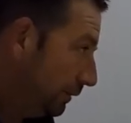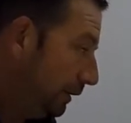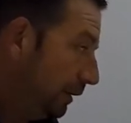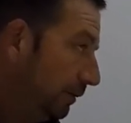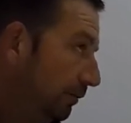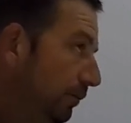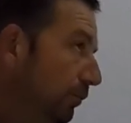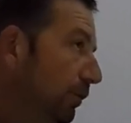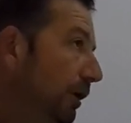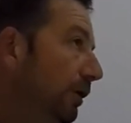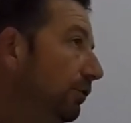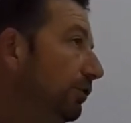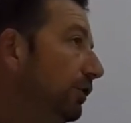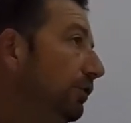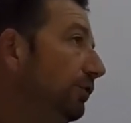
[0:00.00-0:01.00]
Yeah, one
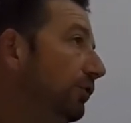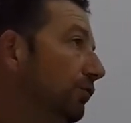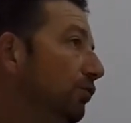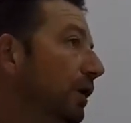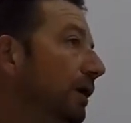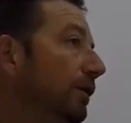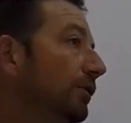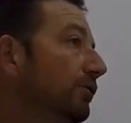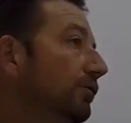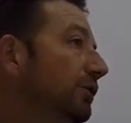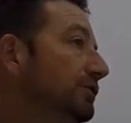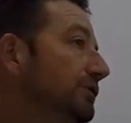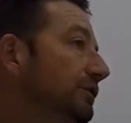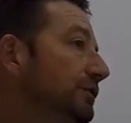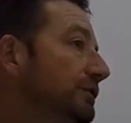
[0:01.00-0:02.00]
of the
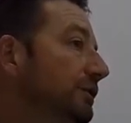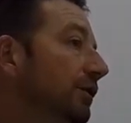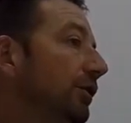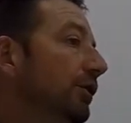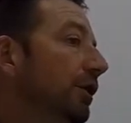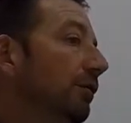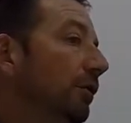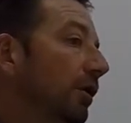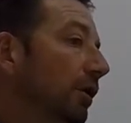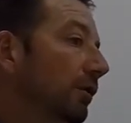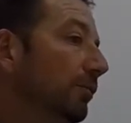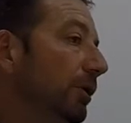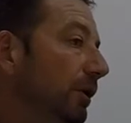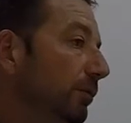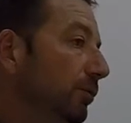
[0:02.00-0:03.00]
questions, and I know a lot
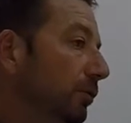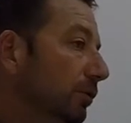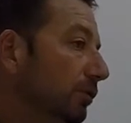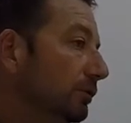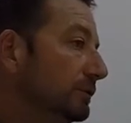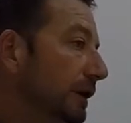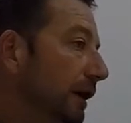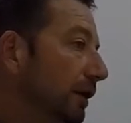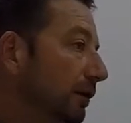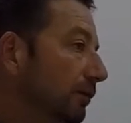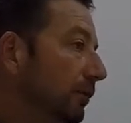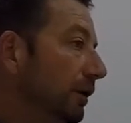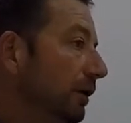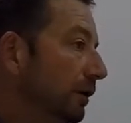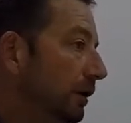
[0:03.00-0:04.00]
of people looked at it and
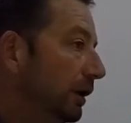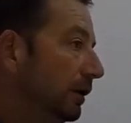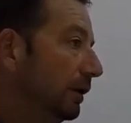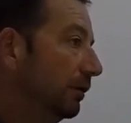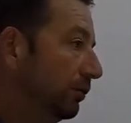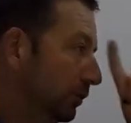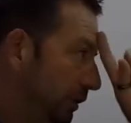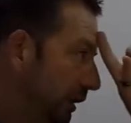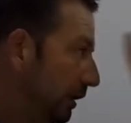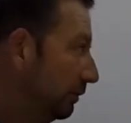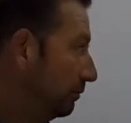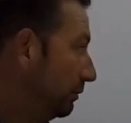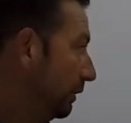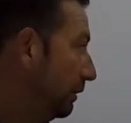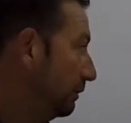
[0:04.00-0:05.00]
went, okay, yeah, well
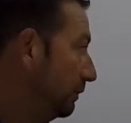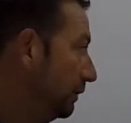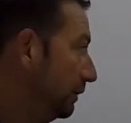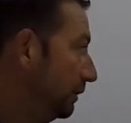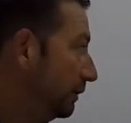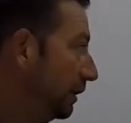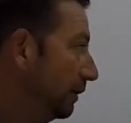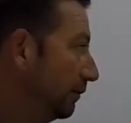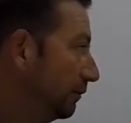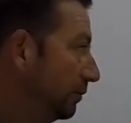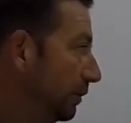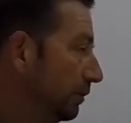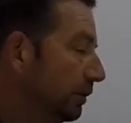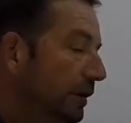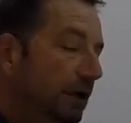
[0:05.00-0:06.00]
they're thinking that as
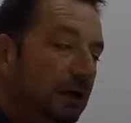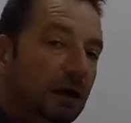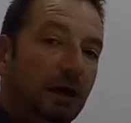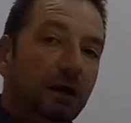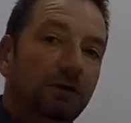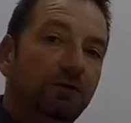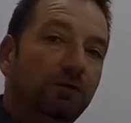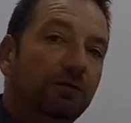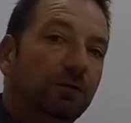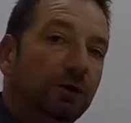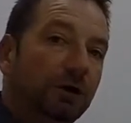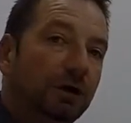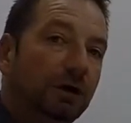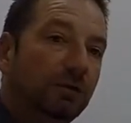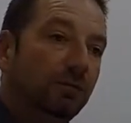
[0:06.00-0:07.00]
well. And I just want
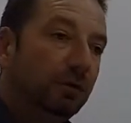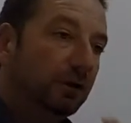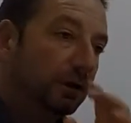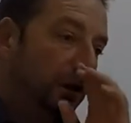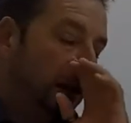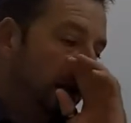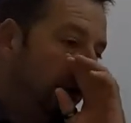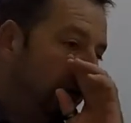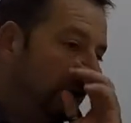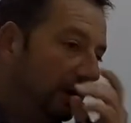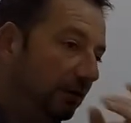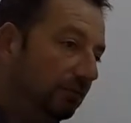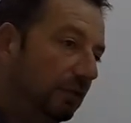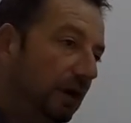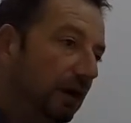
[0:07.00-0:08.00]
to get a bit of
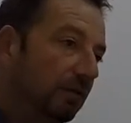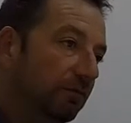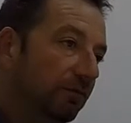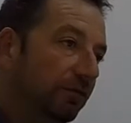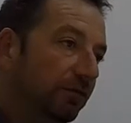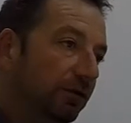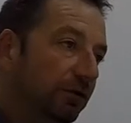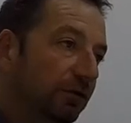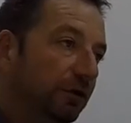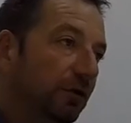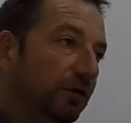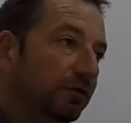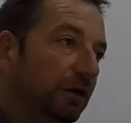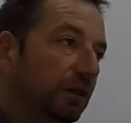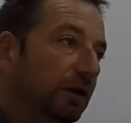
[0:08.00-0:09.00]
clarity for you
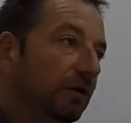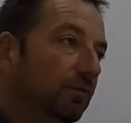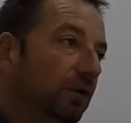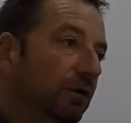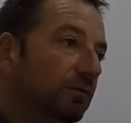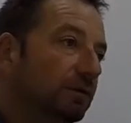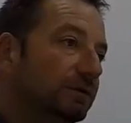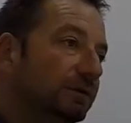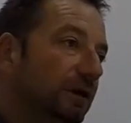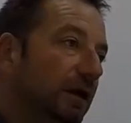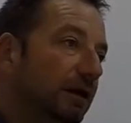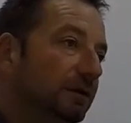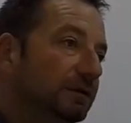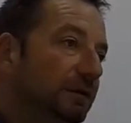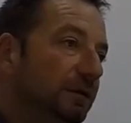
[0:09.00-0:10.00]
guys out there. When we're
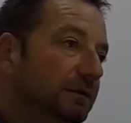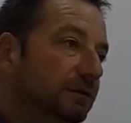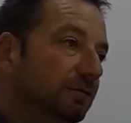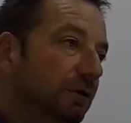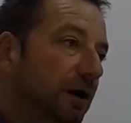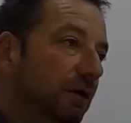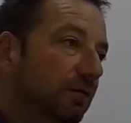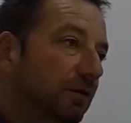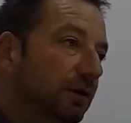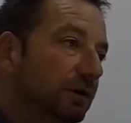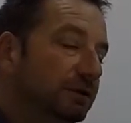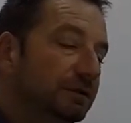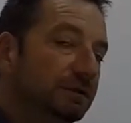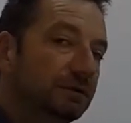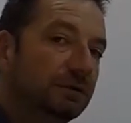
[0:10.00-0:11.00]
saying 6 to 8
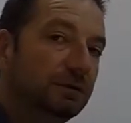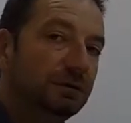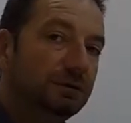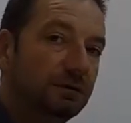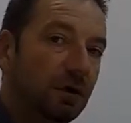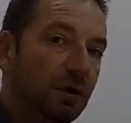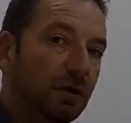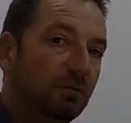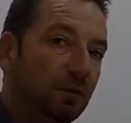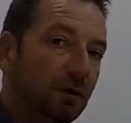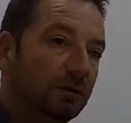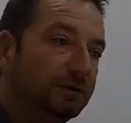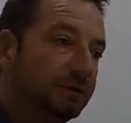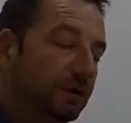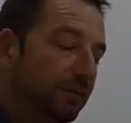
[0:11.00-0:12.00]
weeks
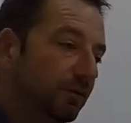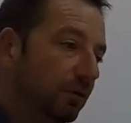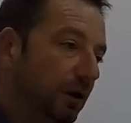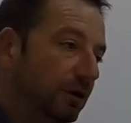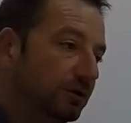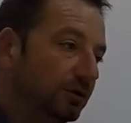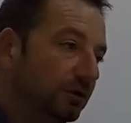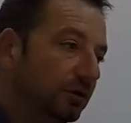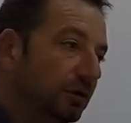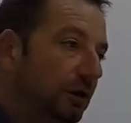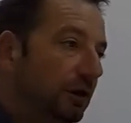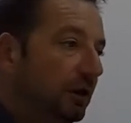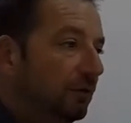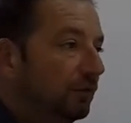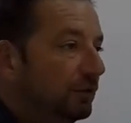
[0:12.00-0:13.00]
timeline separation,
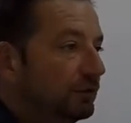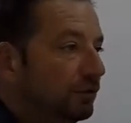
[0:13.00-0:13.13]
we're